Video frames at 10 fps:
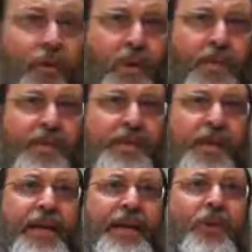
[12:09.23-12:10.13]
What I'm going to
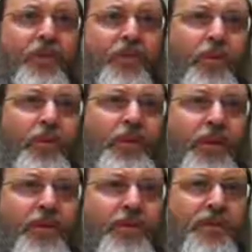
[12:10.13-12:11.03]
say now, I heard from Rabbi Moshe
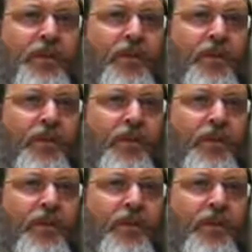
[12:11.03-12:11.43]
Aron Stern.